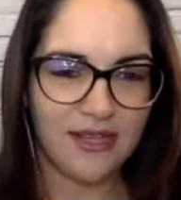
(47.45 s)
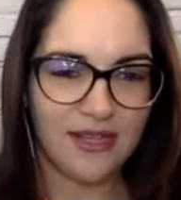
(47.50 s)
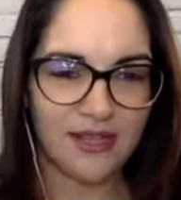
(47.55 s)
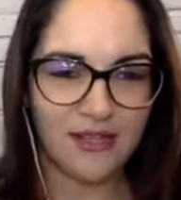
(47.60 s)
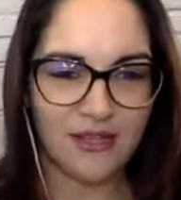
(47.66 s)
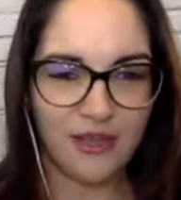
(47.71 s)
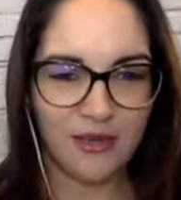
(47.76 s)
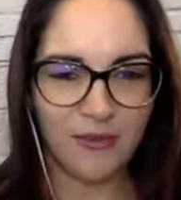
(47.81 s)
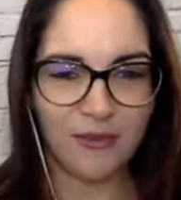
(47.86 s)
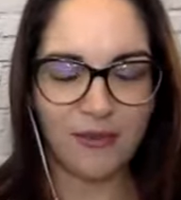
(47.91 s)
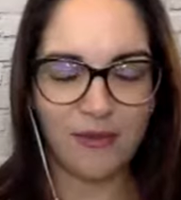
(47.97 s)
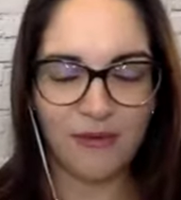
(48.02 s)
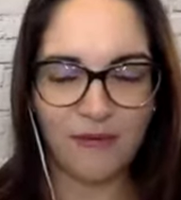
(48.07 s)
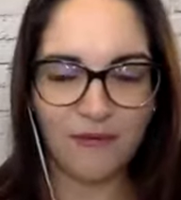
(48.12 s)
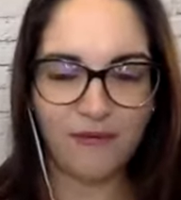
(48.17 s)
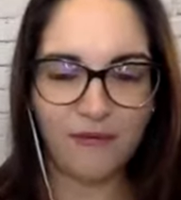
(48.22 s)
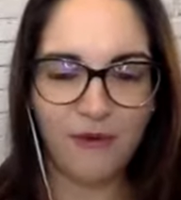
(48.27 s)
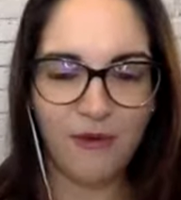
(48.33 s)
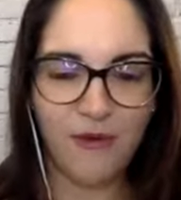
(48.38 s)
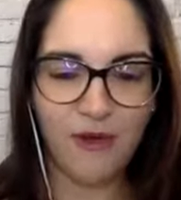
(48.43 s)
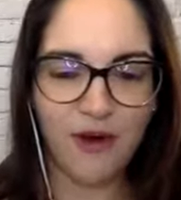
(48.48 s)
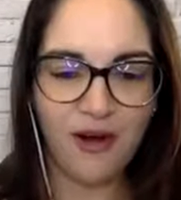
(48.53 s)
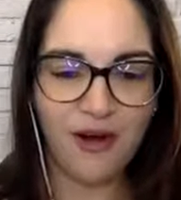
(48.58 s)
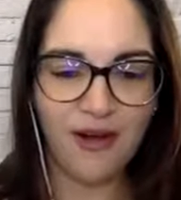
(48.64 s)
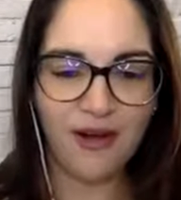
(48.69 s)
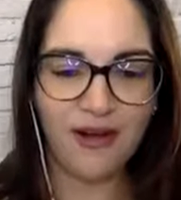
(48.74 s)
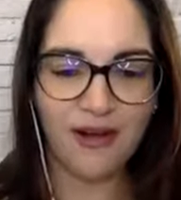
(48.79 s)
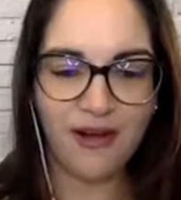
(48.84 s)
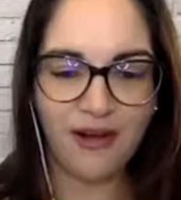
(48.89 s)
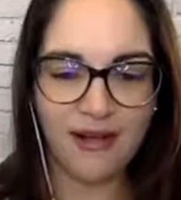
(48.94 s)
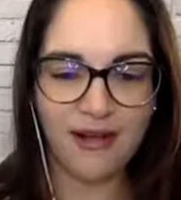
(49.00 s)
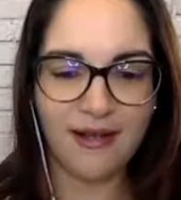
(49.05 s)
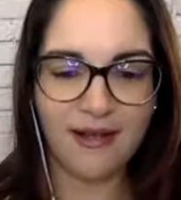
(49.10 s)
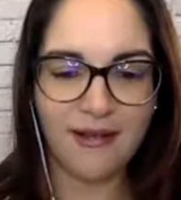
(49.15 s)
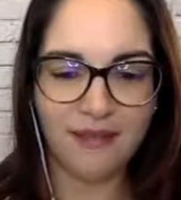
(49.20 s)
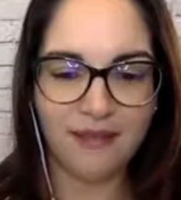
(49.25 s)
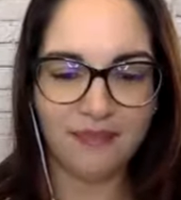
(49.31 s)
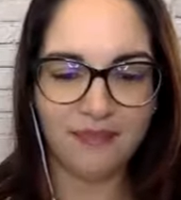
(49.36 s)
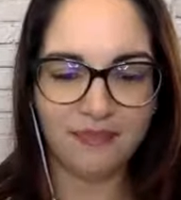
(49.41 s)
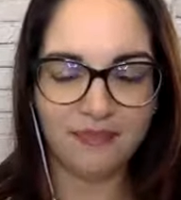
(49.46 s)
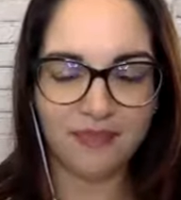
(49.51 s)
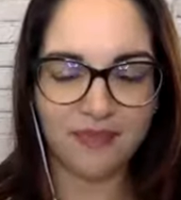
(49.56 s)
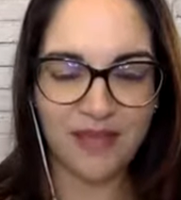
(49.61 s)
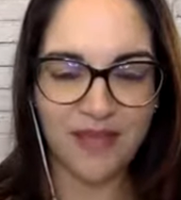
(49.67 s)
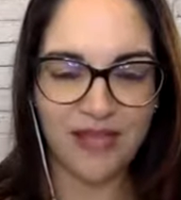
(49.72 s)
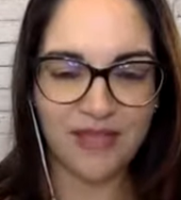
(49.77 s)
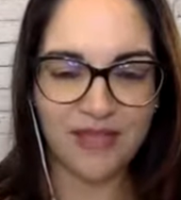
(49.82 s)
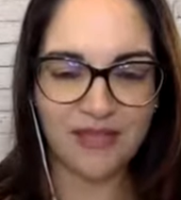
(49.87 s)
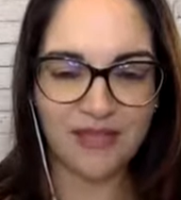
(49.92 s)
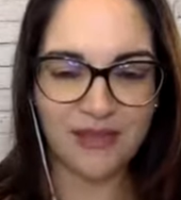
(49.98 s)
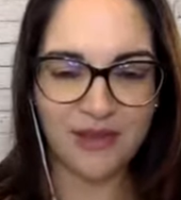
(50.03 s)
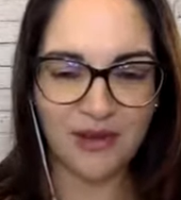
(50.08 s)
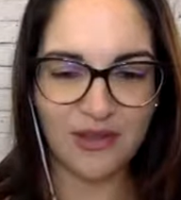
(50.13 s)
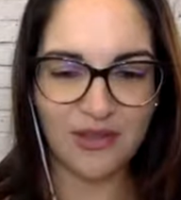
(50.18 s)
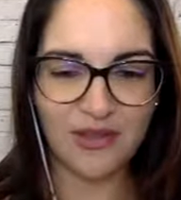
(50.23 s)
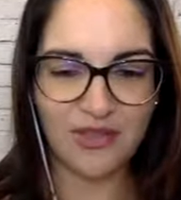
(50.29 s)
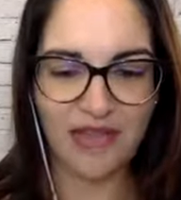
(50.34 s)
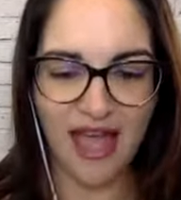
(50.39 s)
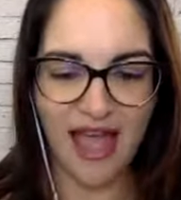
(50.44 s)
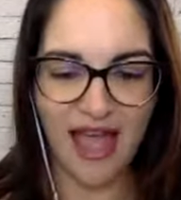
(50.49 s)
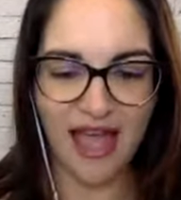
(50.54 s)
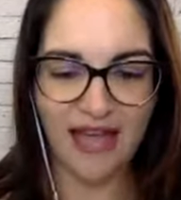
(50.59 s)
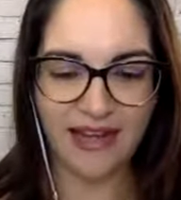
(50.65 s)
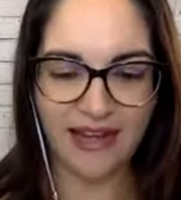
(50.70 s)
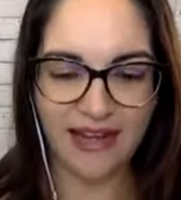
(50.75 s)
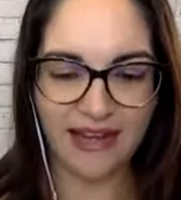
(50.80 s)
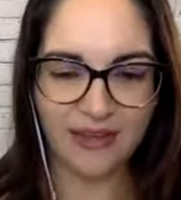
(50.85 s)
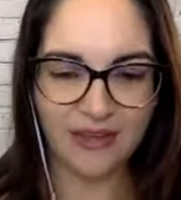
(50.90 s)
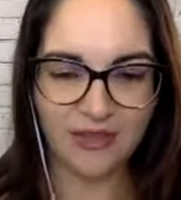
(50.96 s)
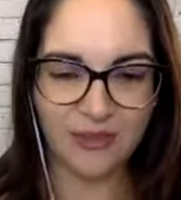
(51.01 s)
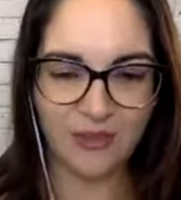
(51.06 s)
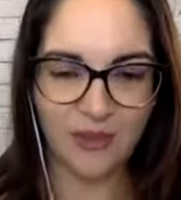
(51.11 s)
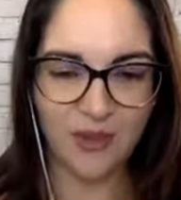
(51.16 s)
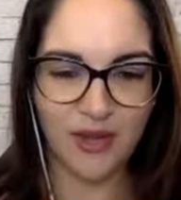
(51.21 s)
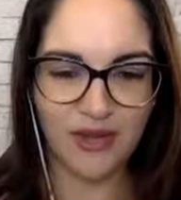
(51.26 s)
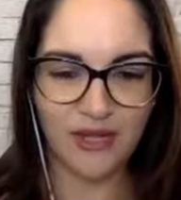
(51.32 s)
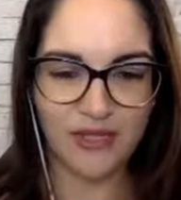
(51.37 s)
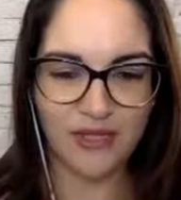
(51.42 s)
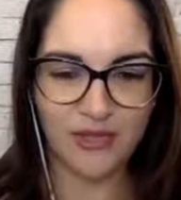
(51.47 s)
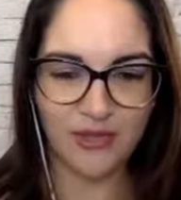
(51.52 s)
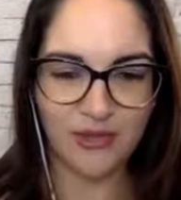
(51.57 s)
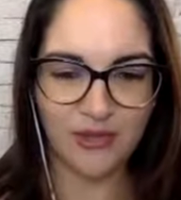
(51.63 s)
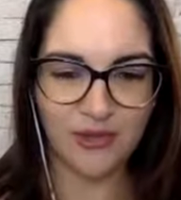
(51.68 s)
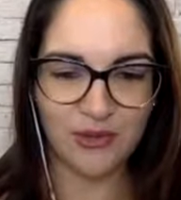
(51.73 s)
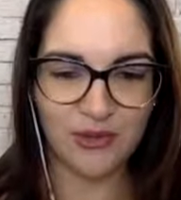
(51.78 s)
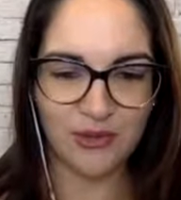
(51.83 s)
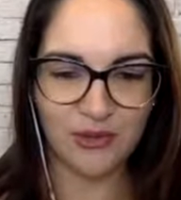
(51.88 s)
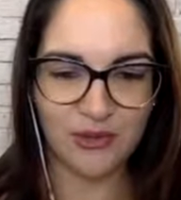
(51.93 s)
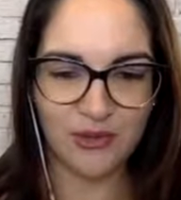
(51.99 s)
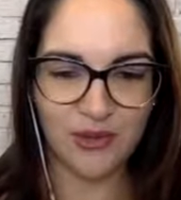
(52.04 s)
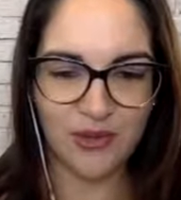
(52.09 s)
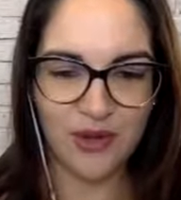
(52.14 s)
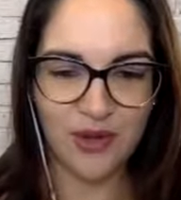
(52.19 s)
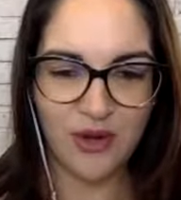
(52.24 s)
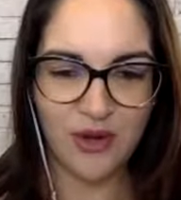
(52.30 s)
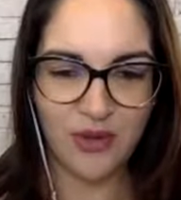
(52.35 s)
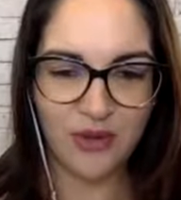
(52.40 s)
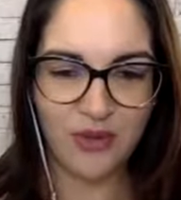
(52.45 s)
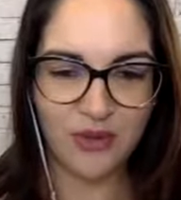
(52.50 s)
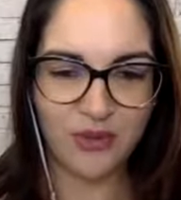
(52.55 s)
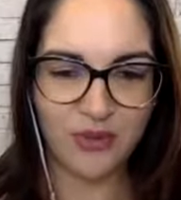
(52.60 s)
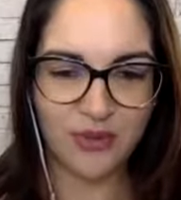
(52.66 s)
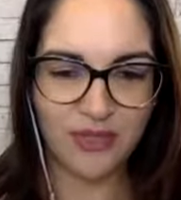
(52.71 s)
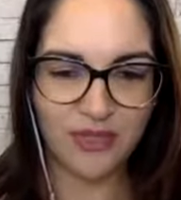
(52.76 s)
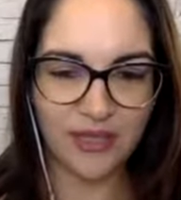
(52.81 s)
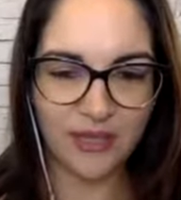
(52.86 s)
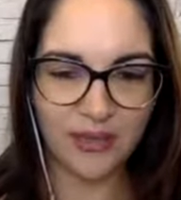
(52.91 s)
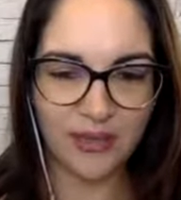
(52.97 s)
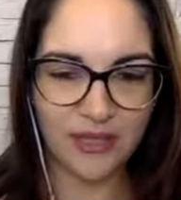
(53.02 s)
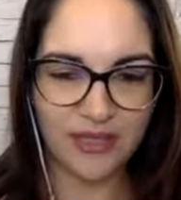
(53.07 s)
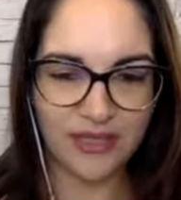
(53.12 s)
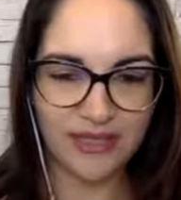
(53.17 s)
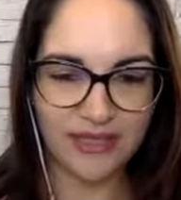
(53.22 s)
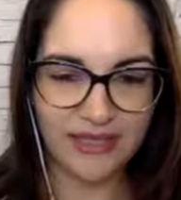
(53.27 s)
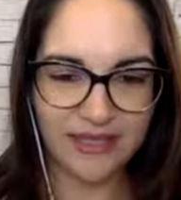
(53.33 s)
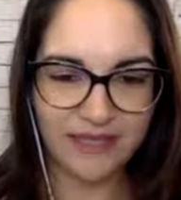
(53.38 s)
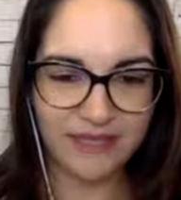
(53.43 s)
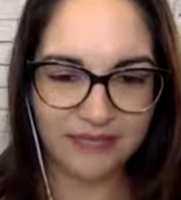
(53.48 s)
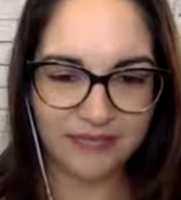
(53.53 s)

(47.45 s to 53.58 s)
So before I start that, I just wanted to really quickly